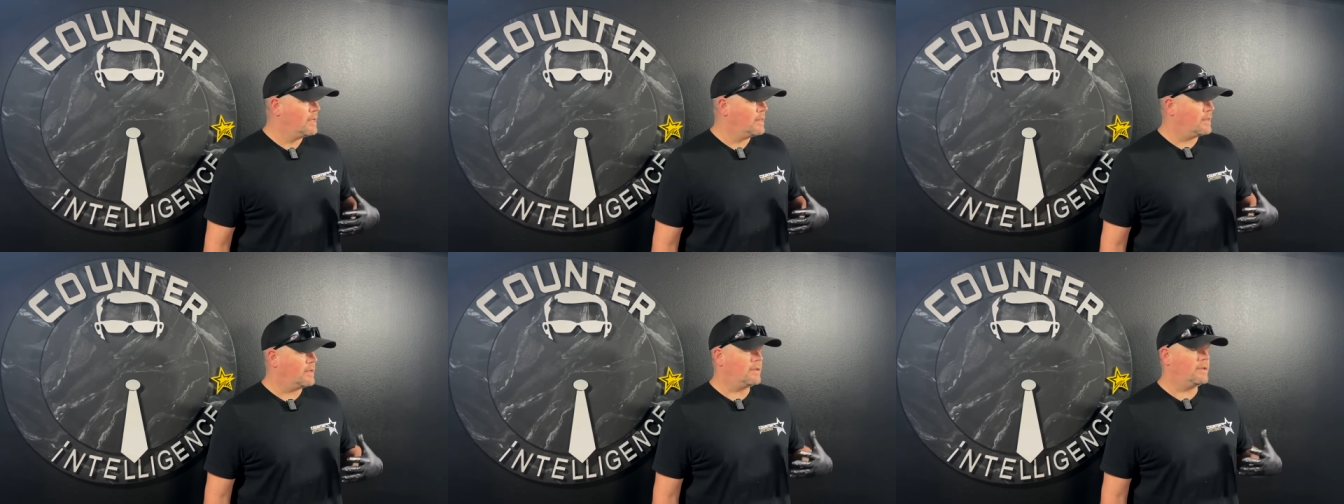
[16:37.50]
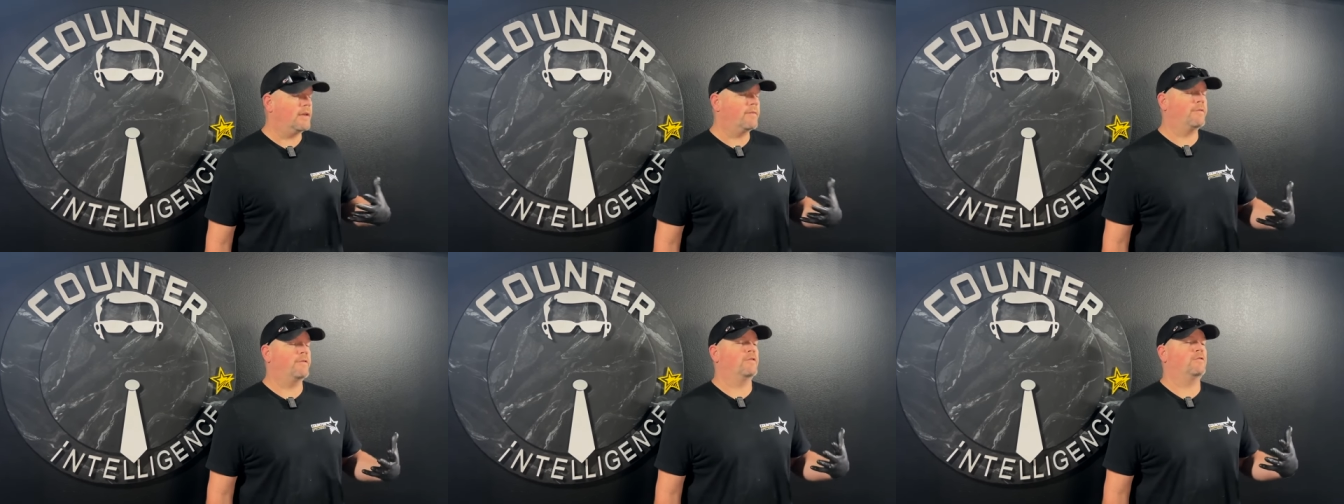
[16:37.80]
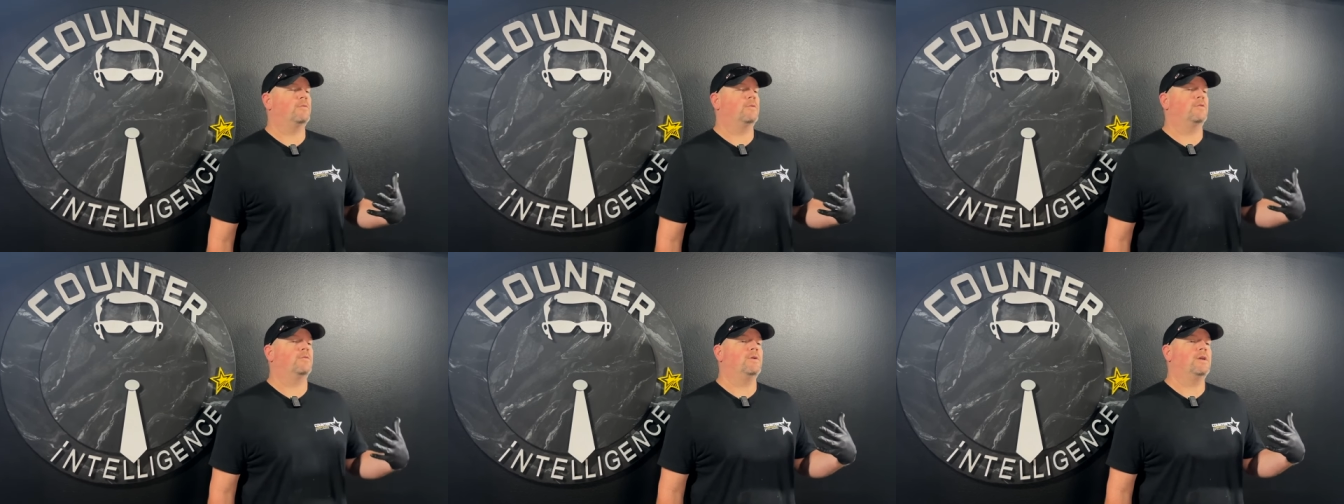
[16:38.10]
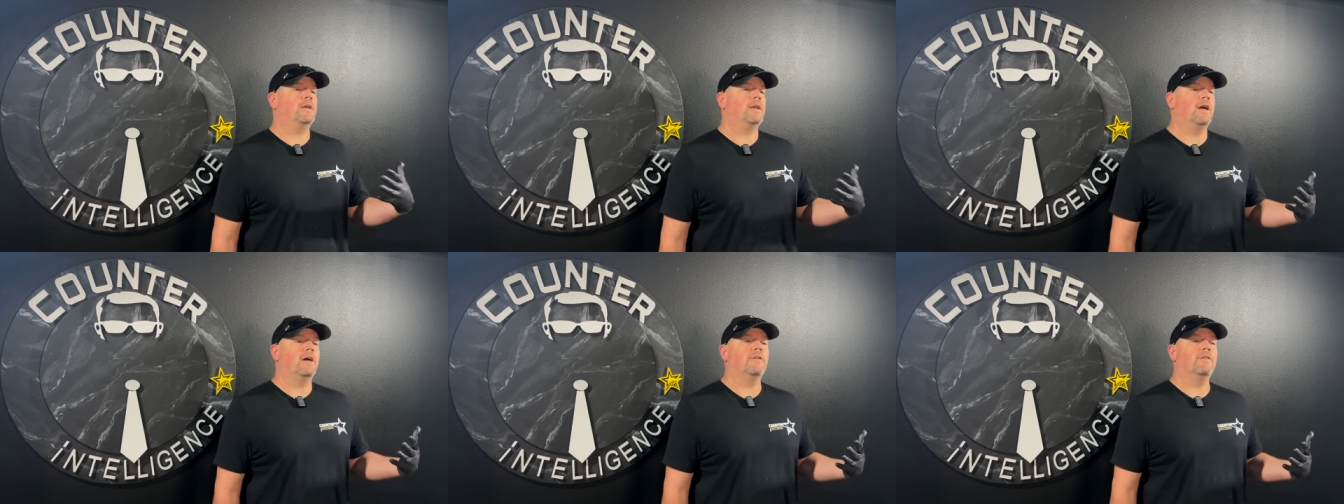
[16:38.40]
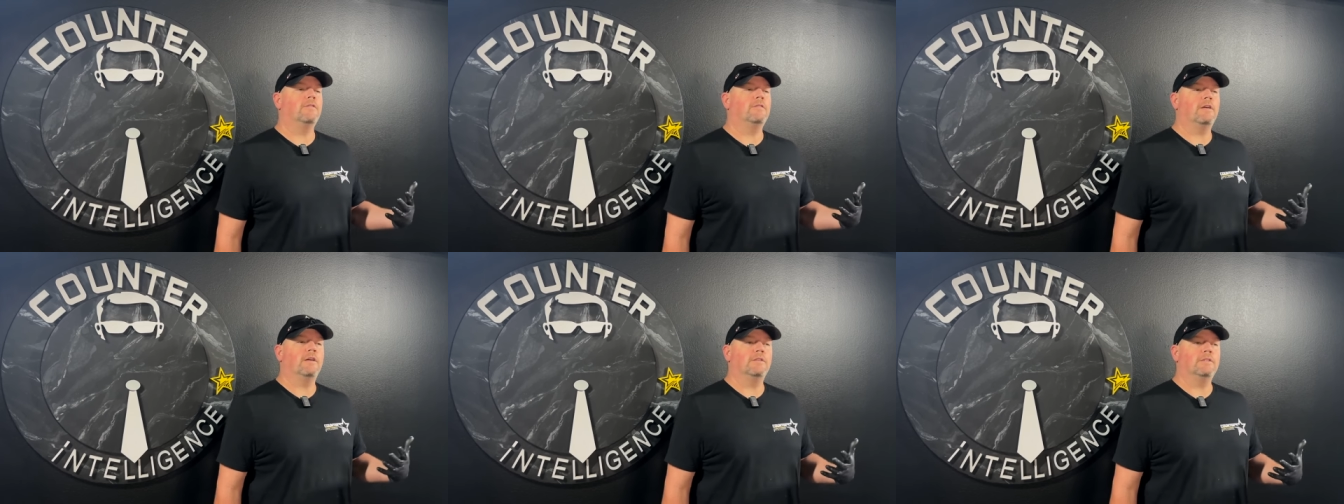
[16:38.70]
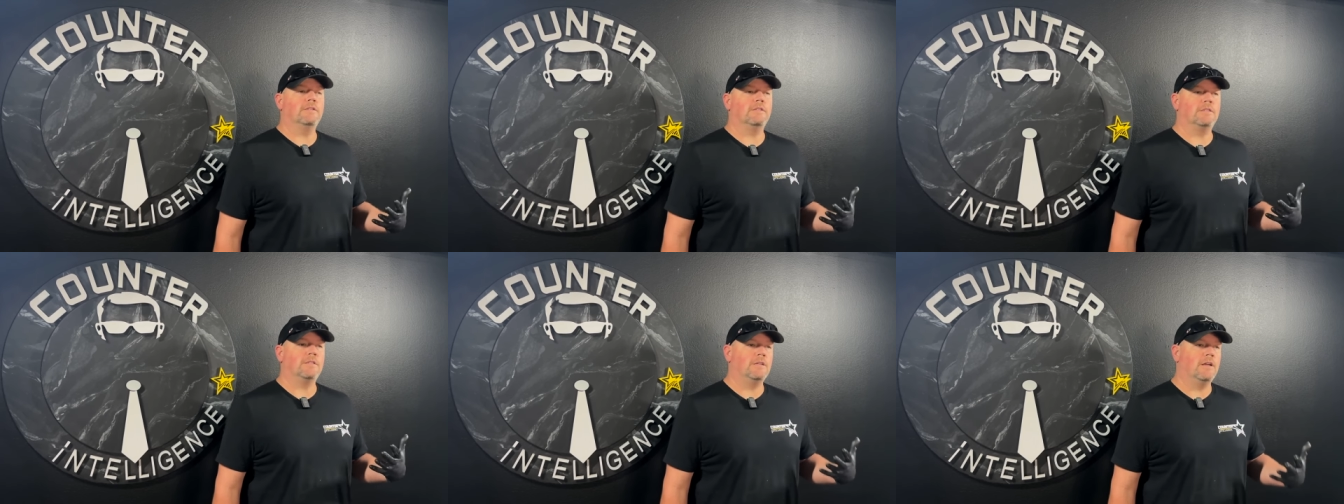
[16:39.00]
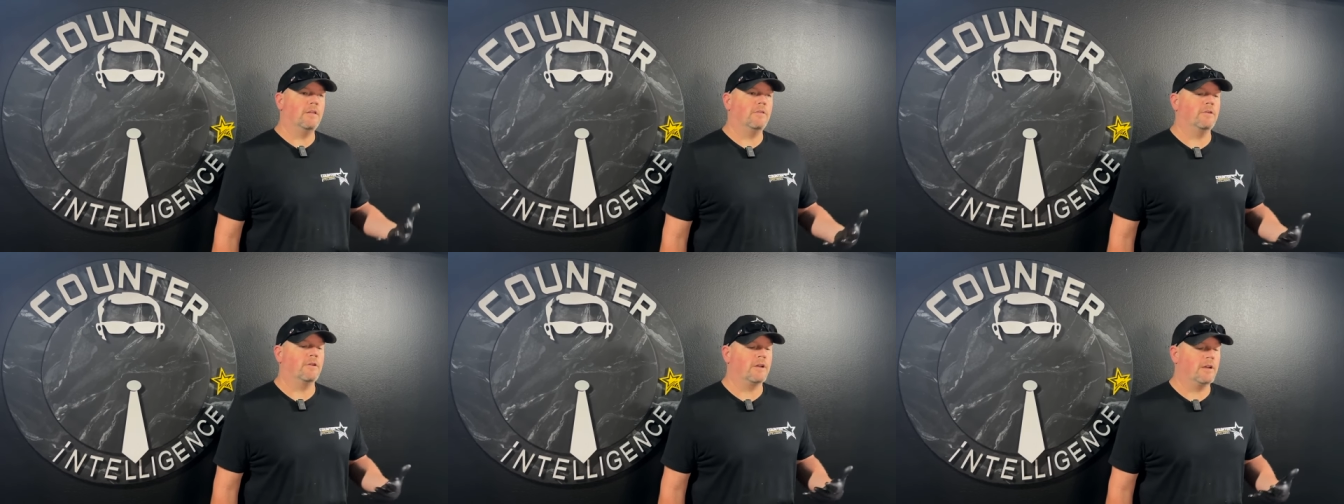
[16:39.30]
The difference between counterintelligence and
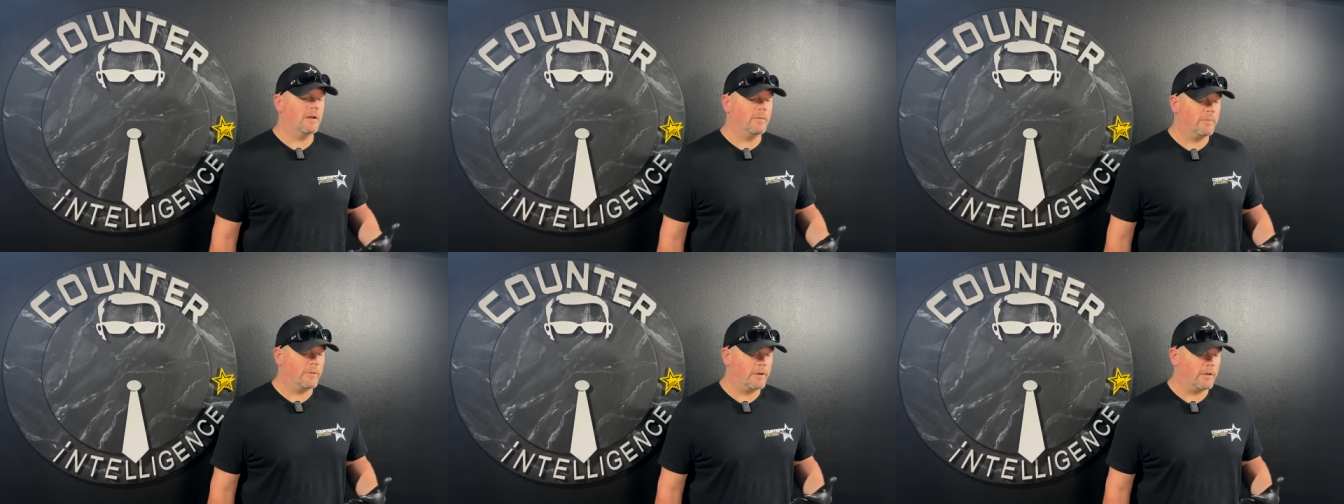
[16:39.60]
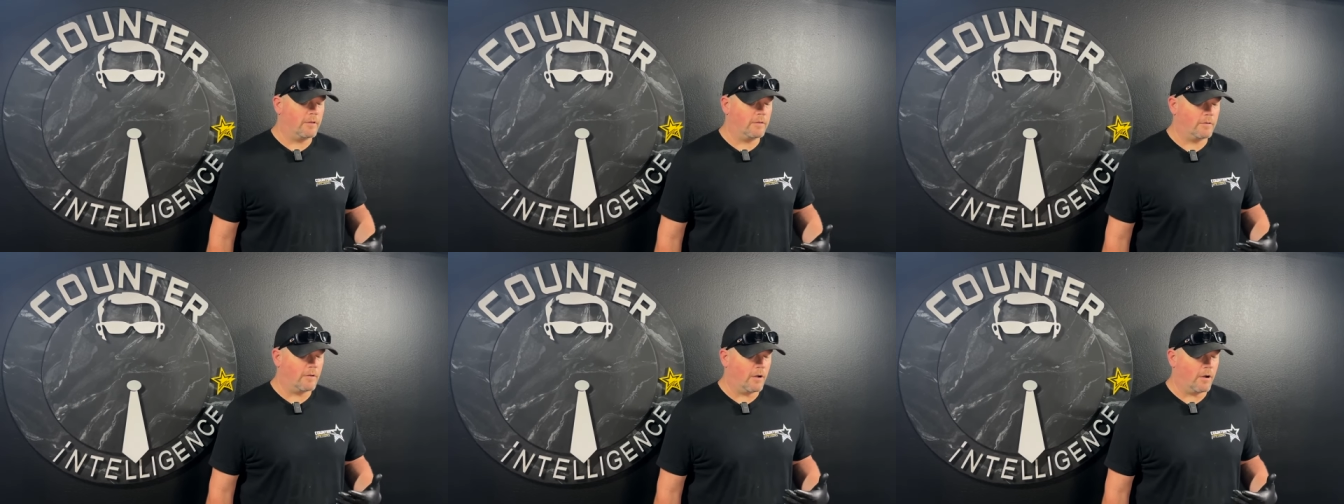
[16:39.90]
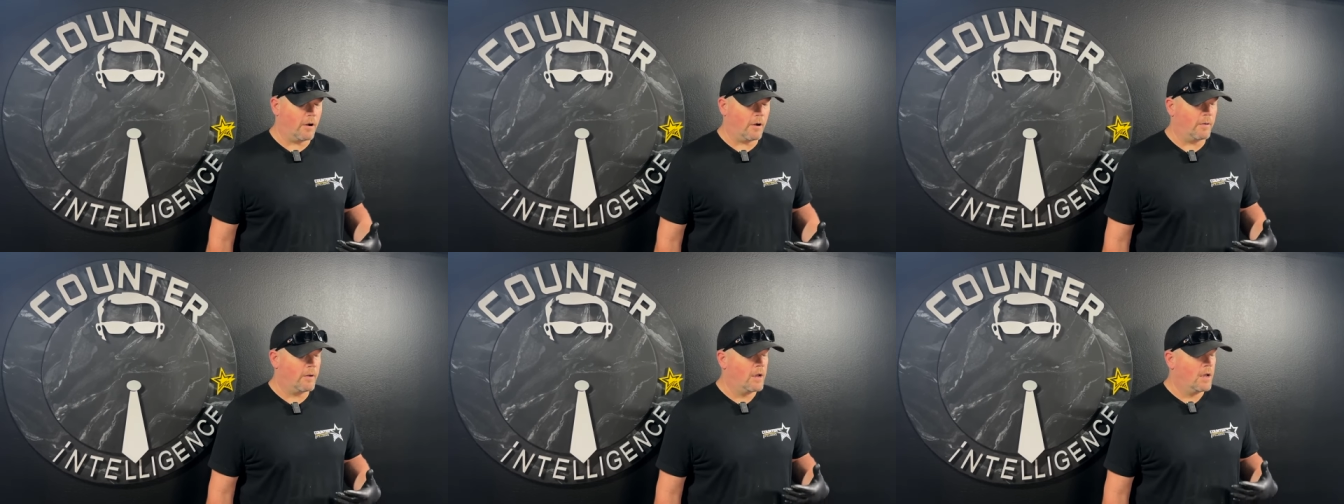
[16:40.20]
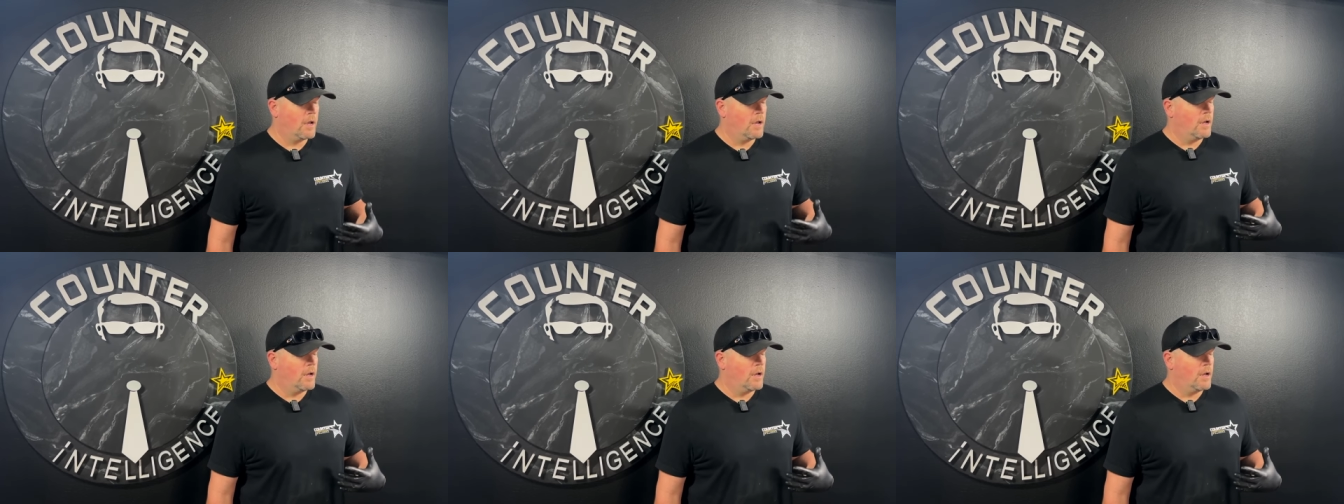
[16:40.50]
other companies are